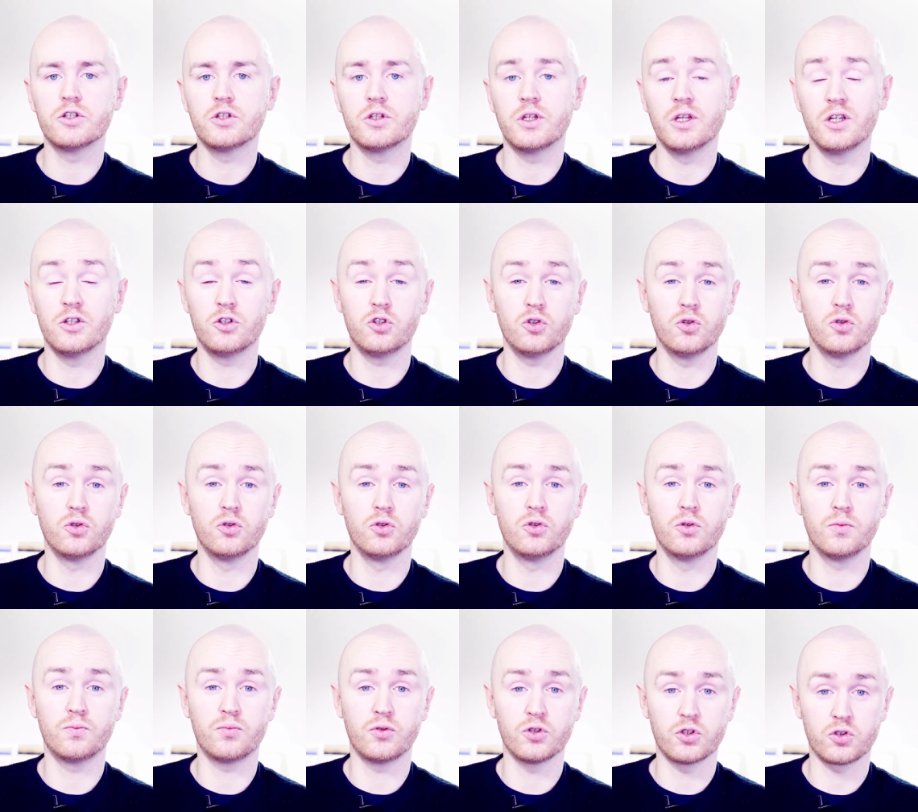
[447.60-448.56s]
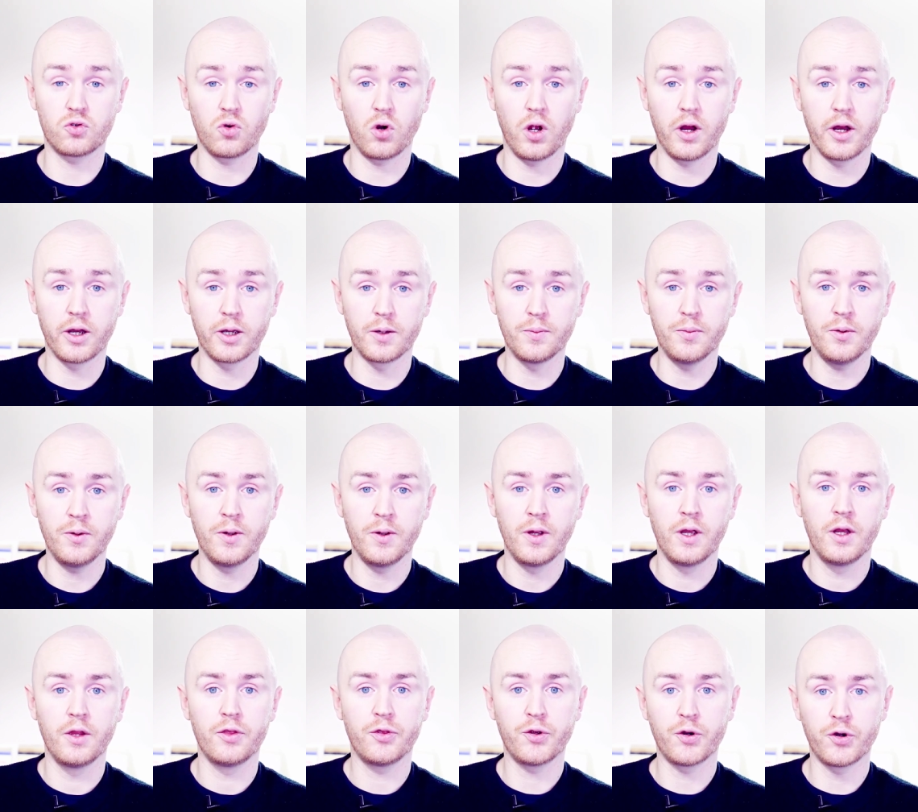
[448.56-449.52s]
they should prescribe
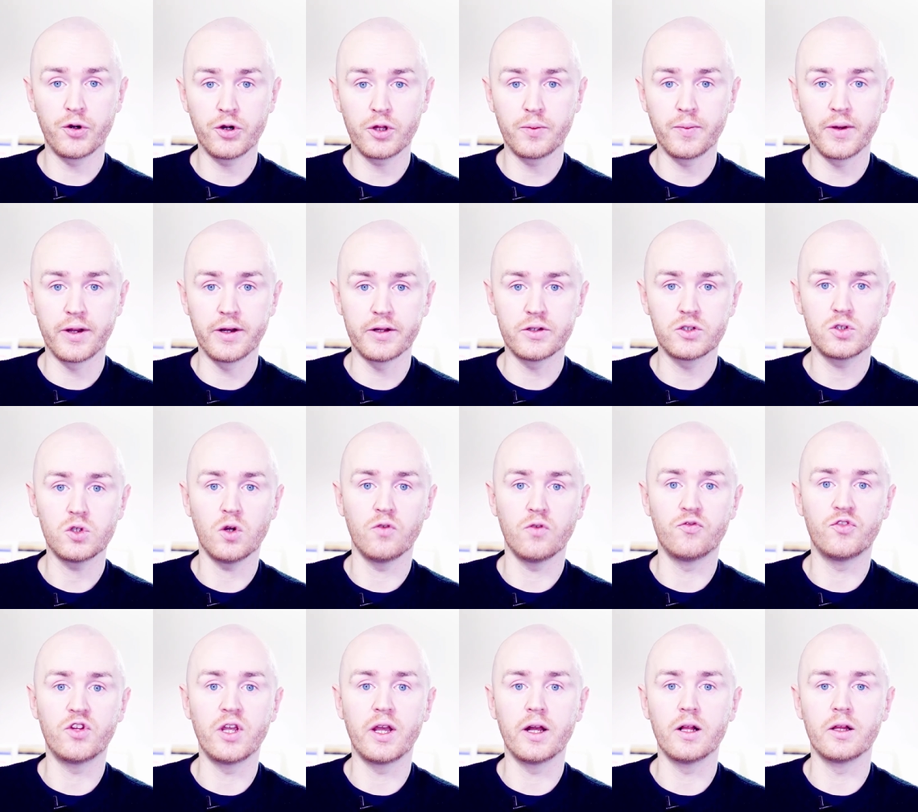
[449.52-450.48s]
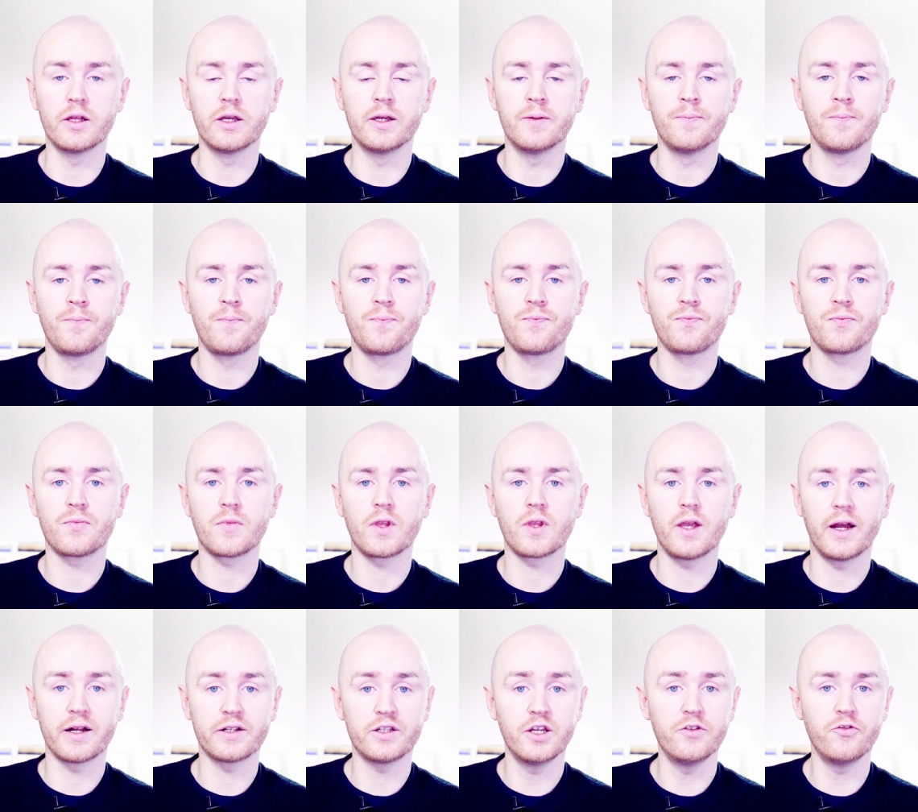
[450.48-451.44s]
30 minutes of daily
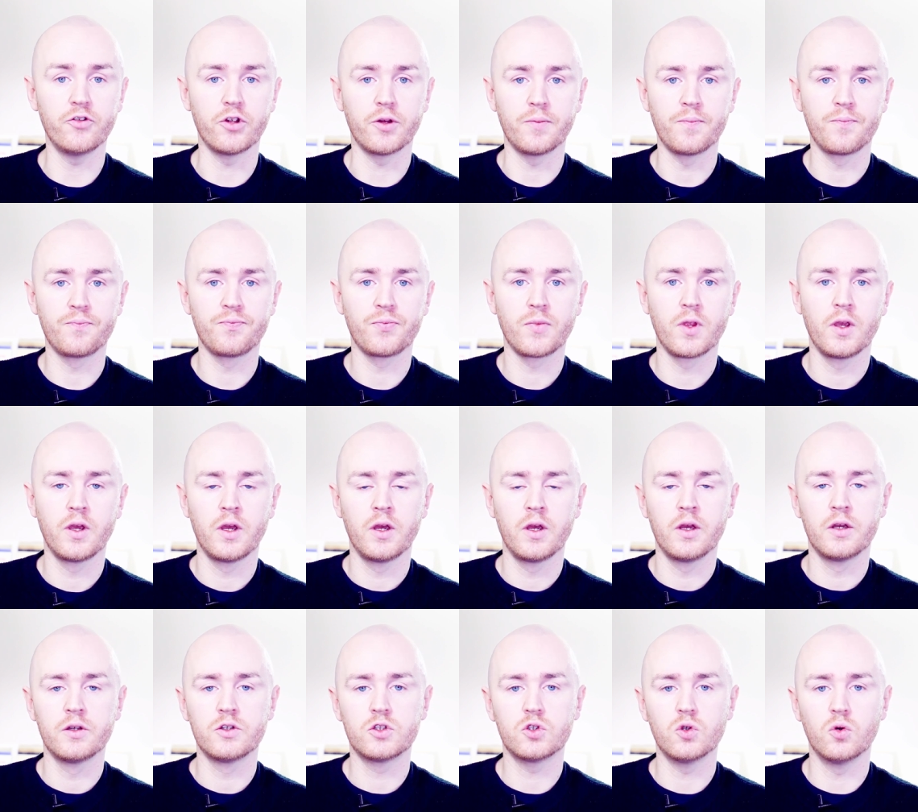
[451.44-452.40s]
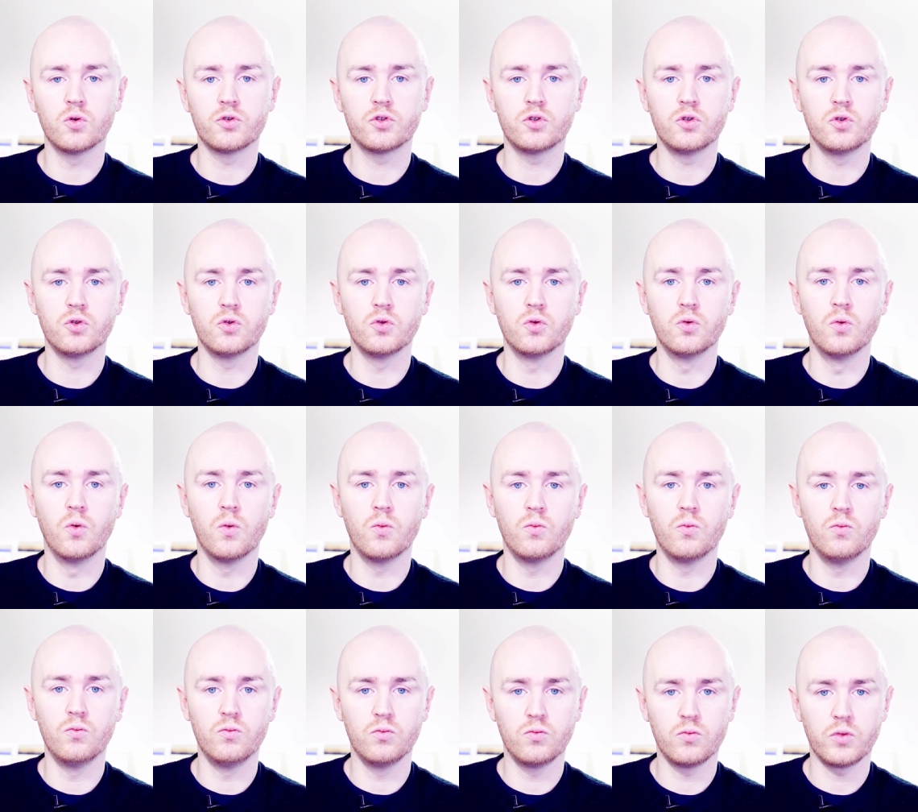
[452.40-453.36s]
activity, so to
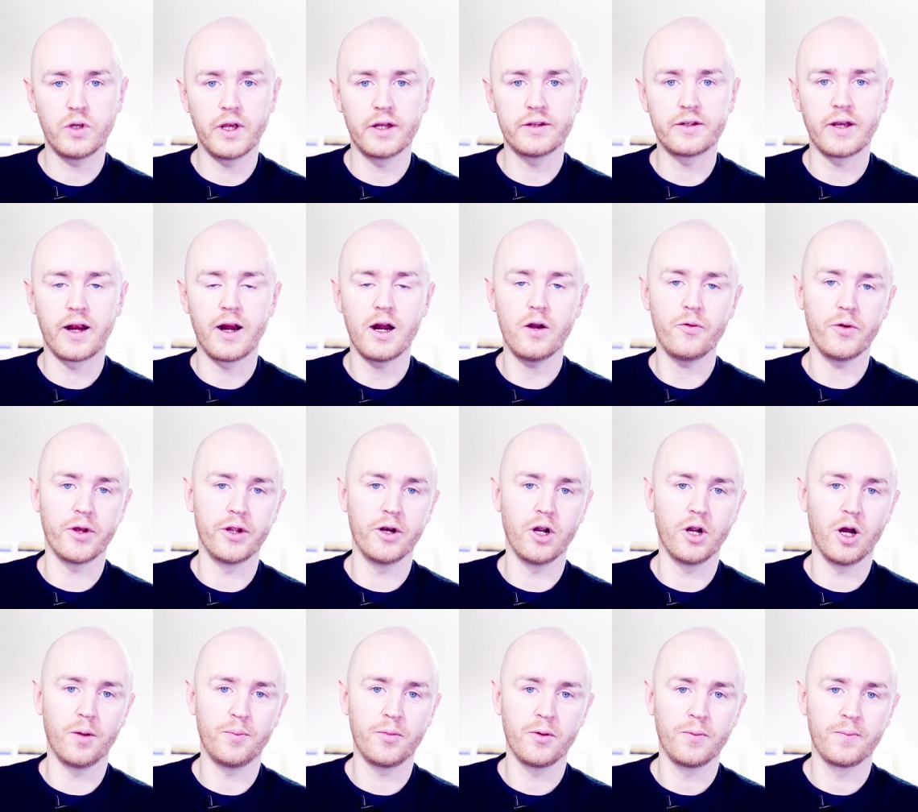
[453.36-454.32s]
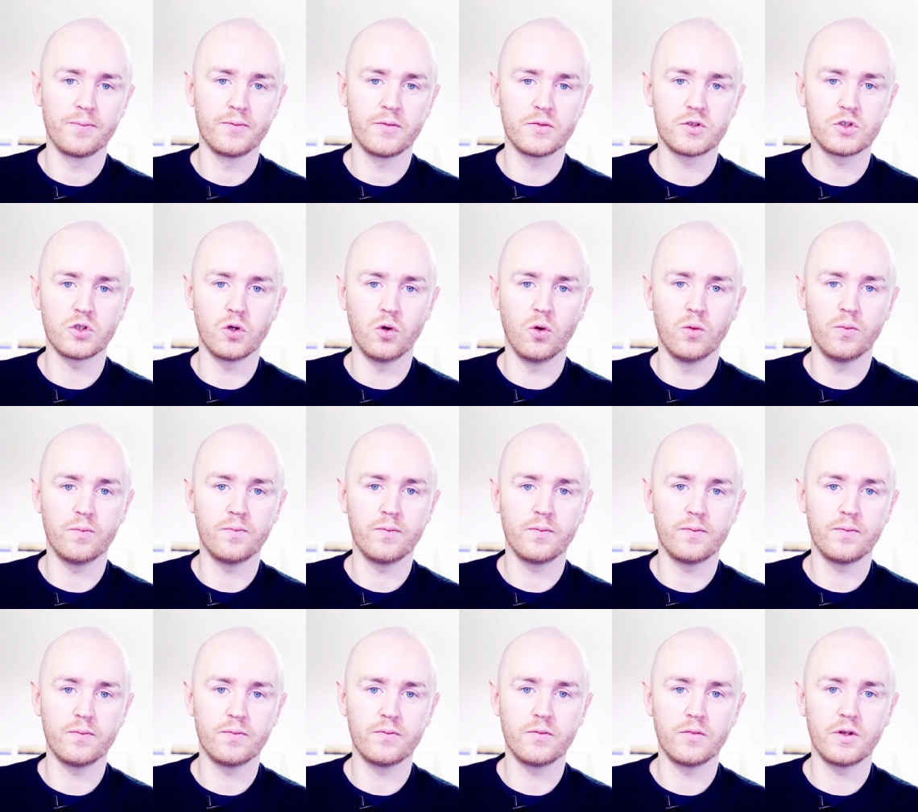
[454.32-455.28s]
get the heart rate up. So
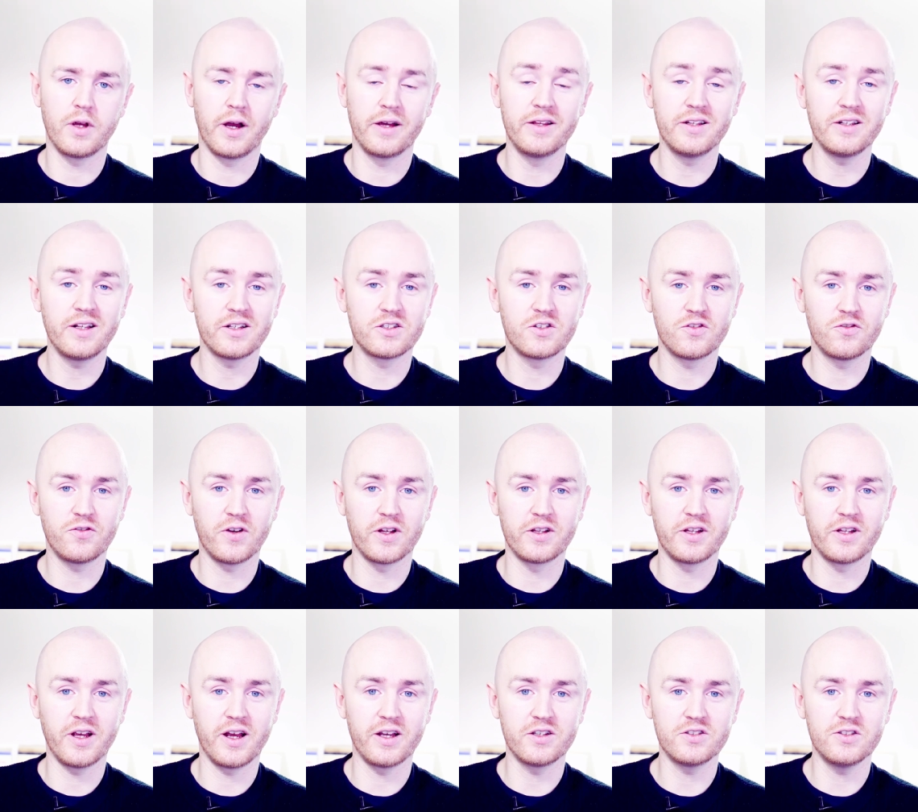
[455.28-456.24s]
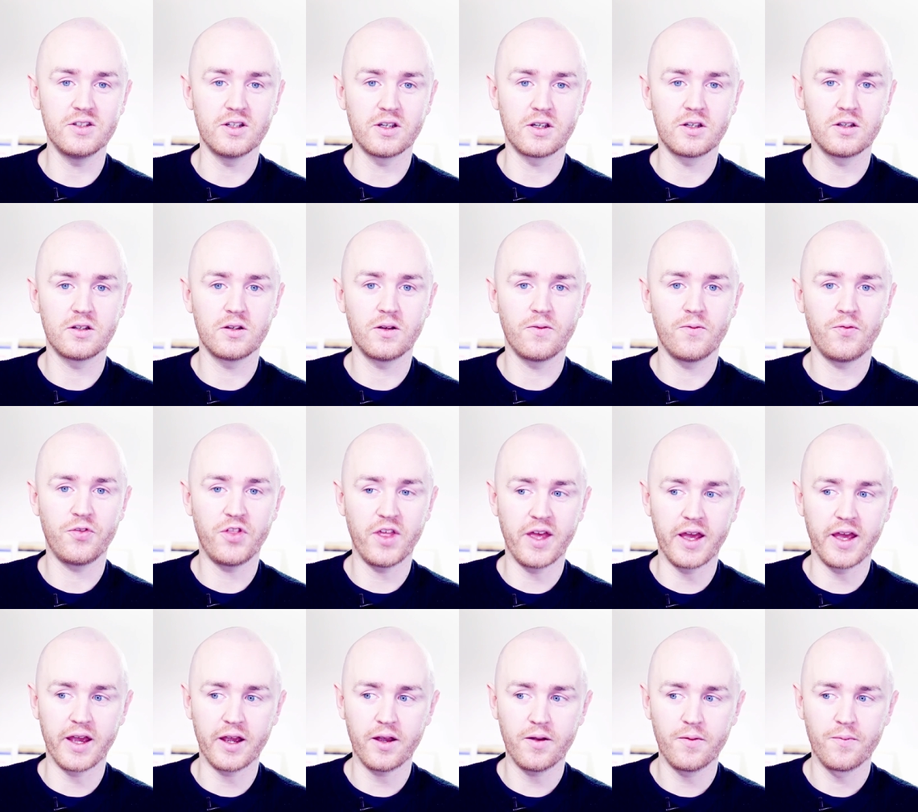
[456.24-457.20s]
I think that's a fantastic
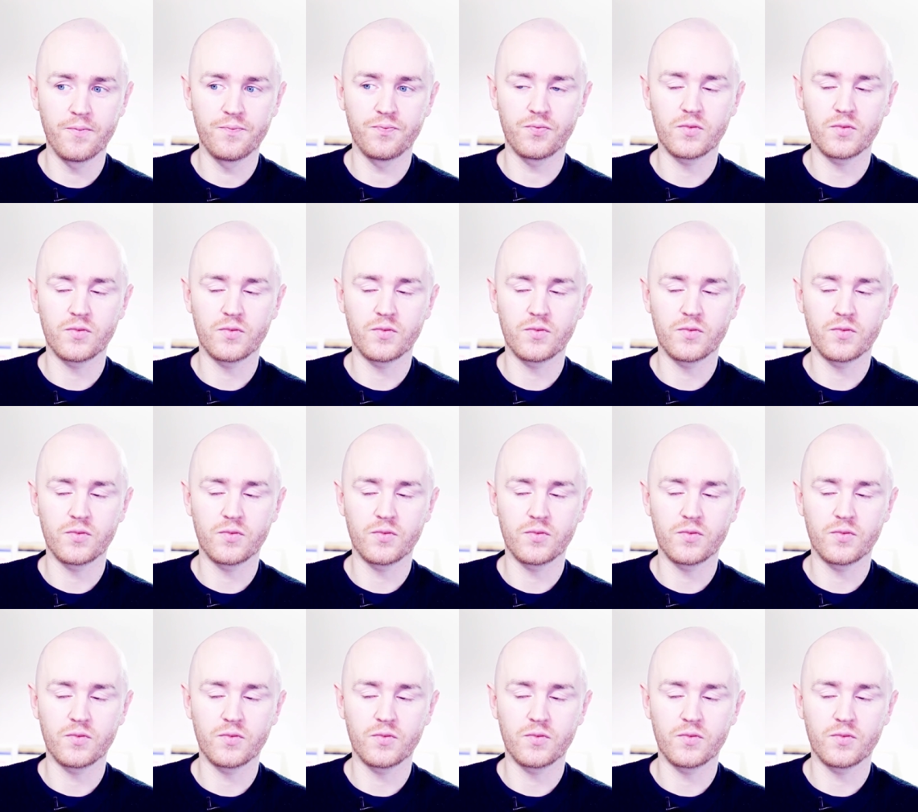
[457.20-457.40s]
thing.